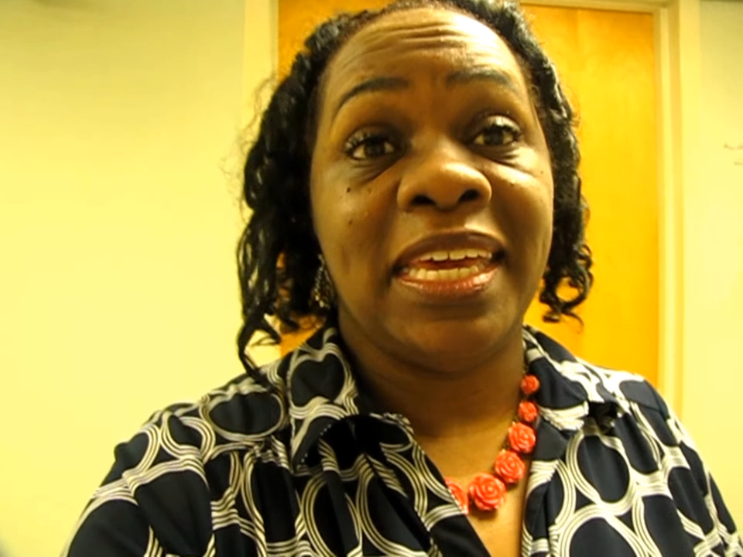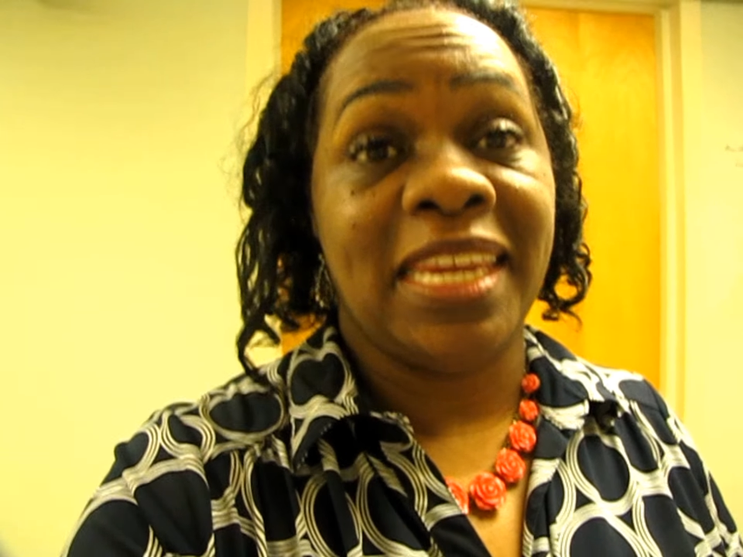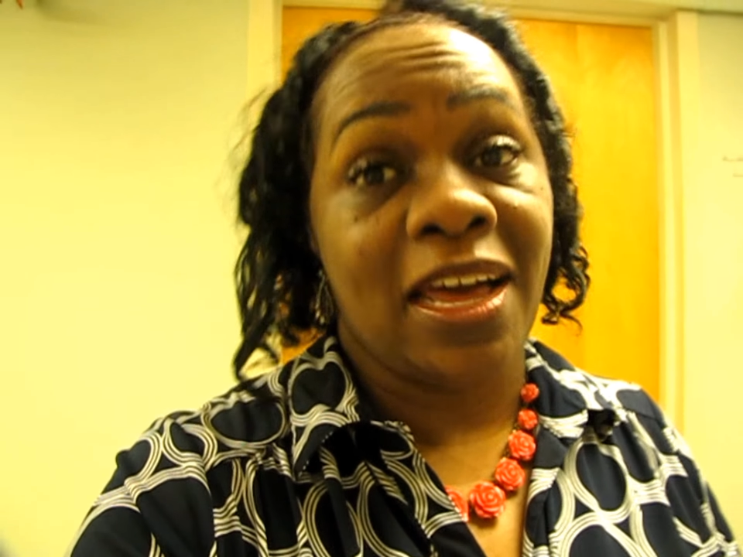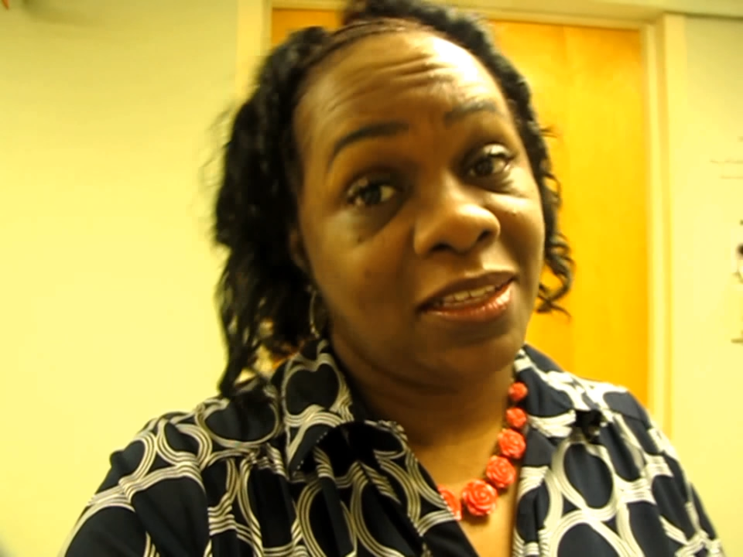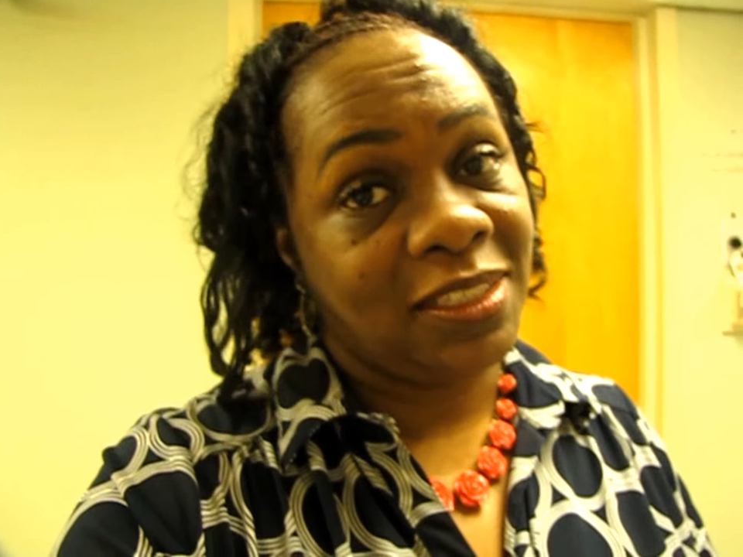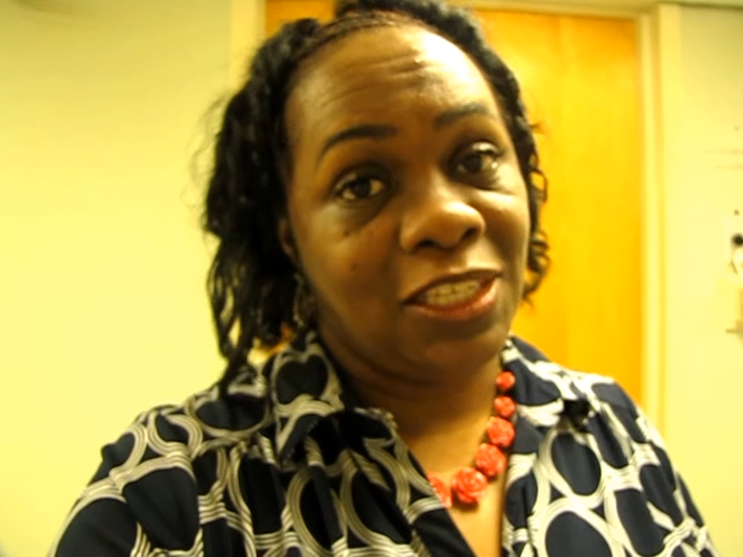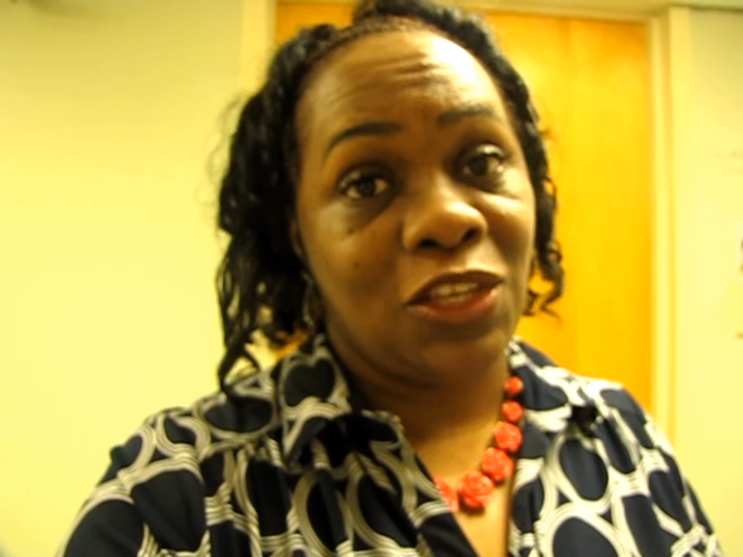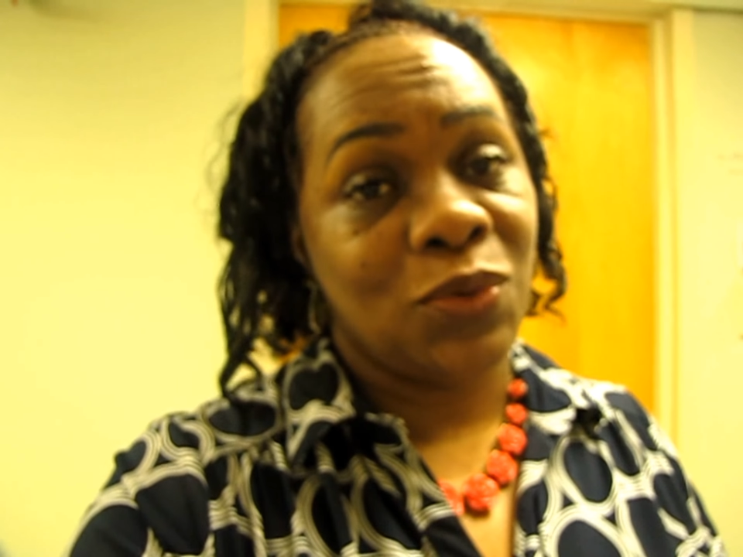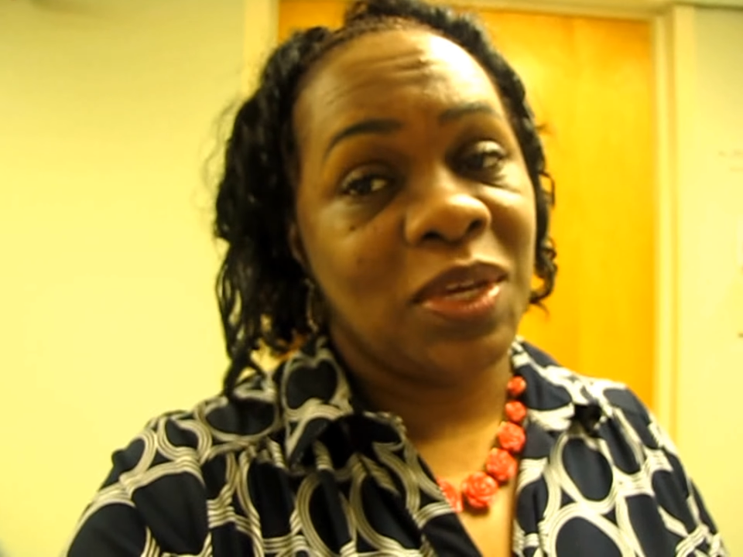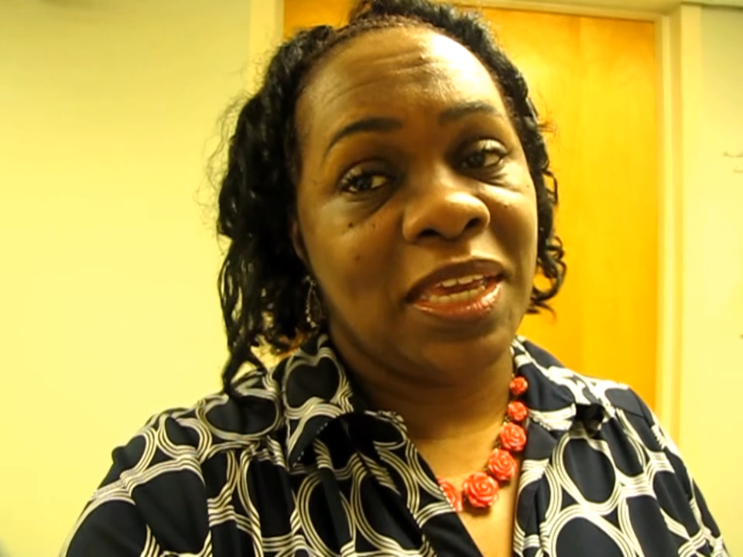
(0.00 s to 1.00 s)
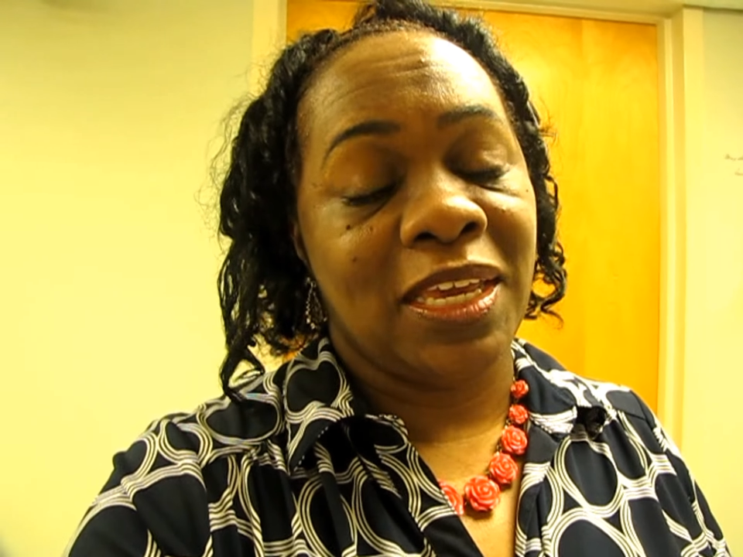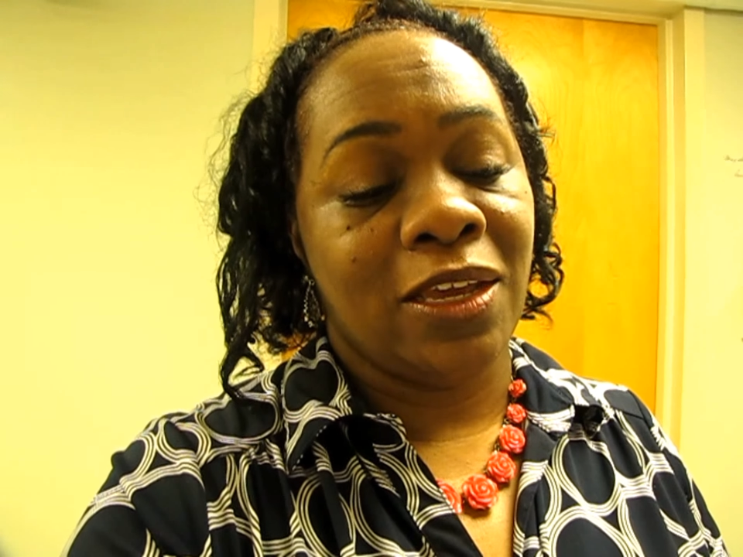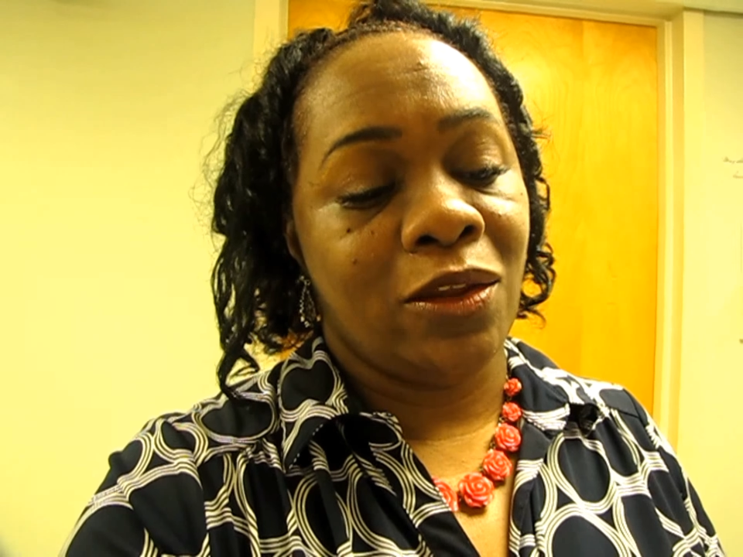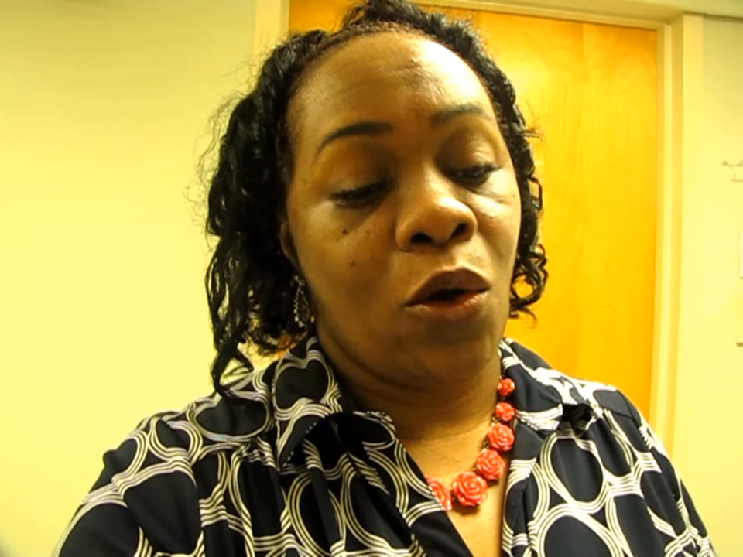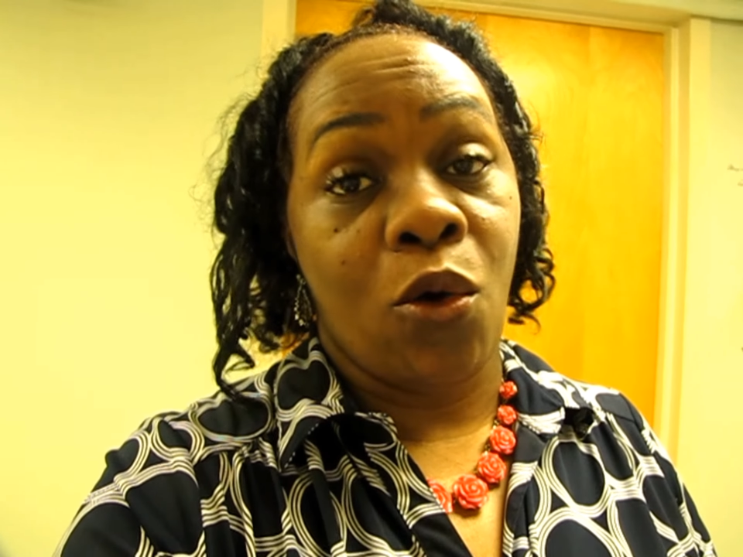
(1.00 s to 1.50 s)
and I'll see you
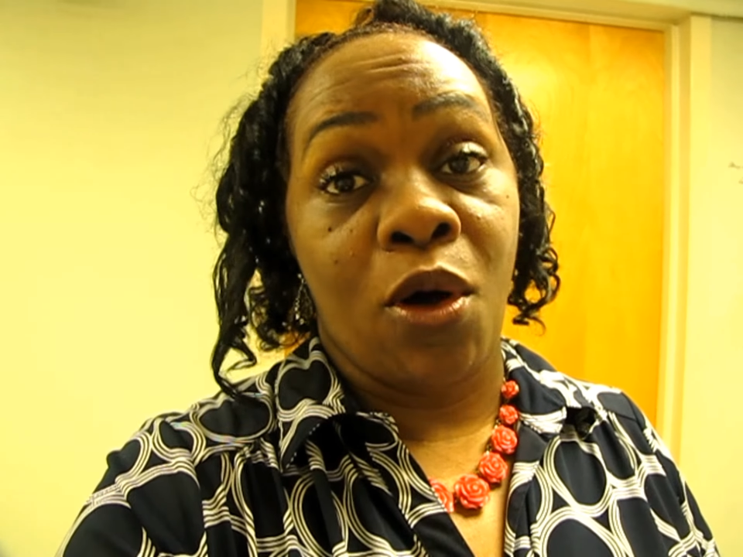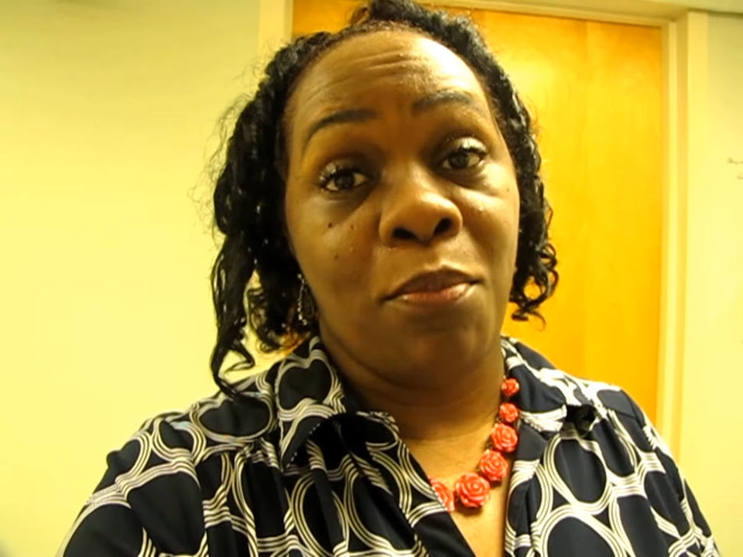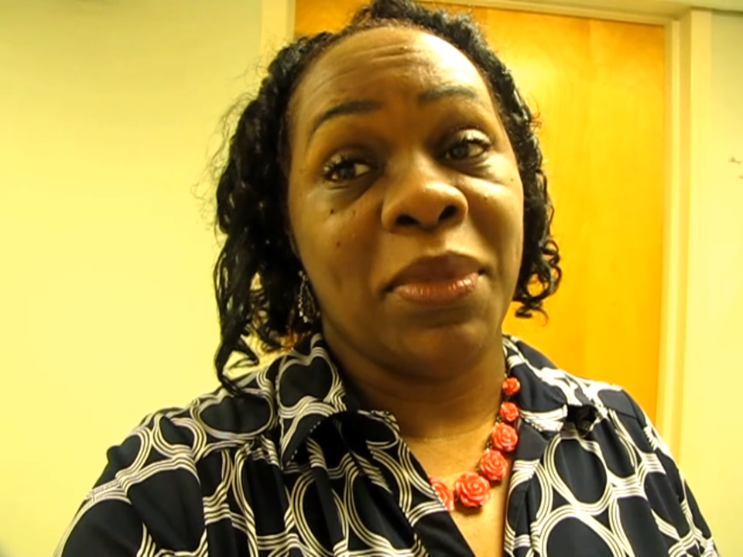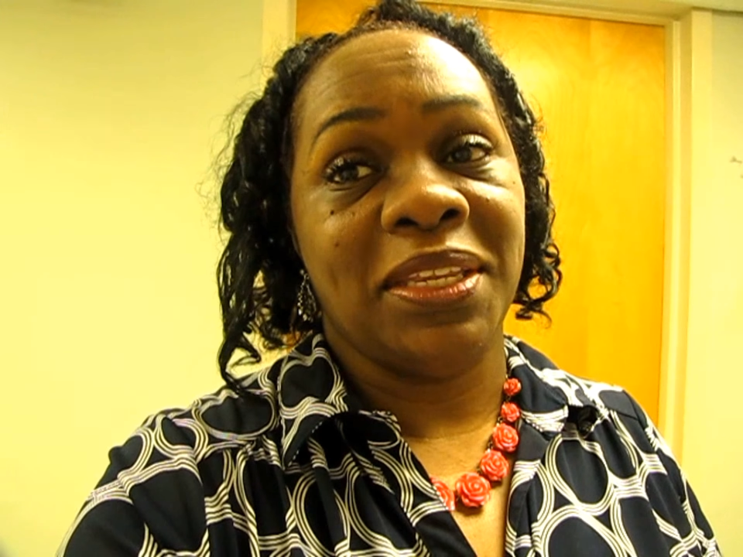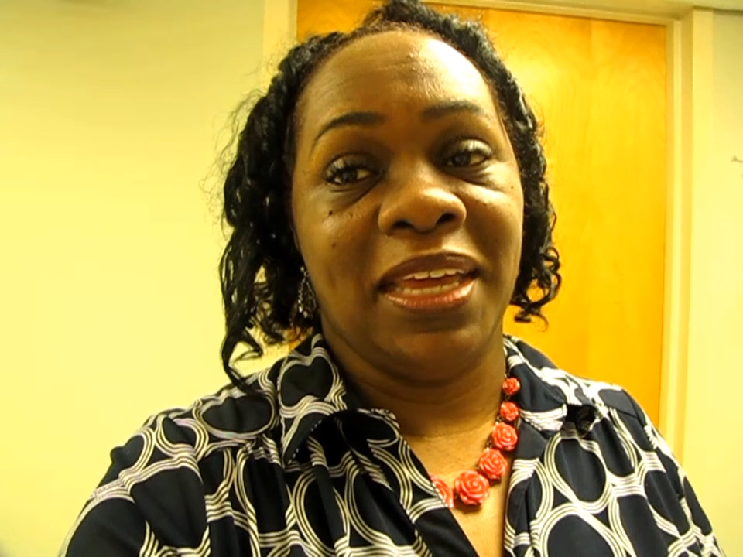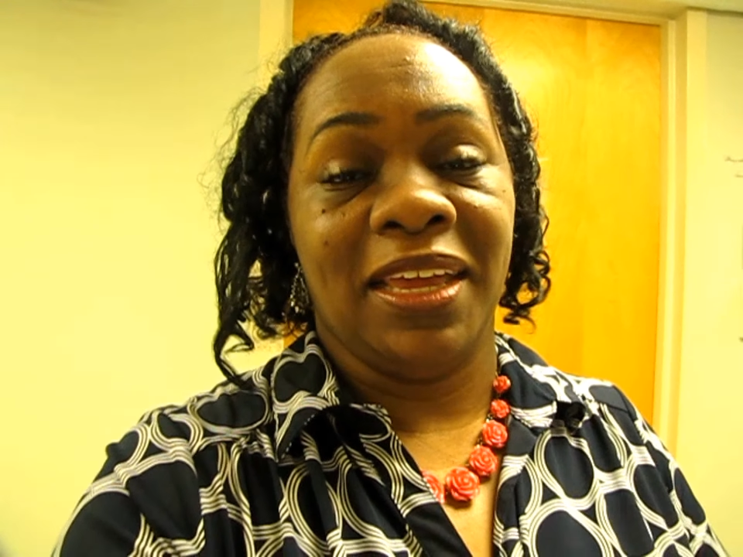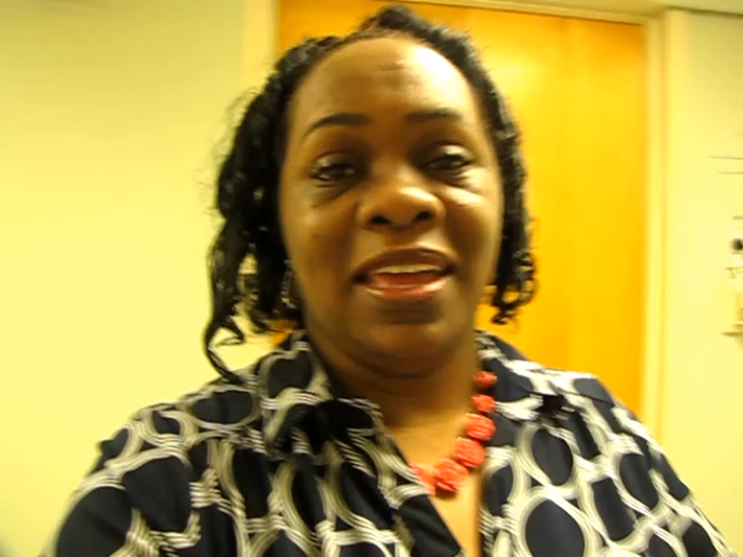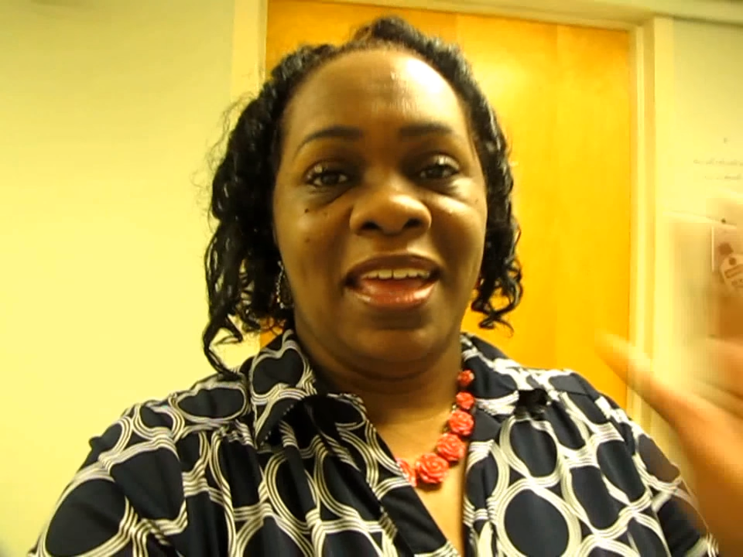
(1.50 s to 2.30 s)
again on Monday.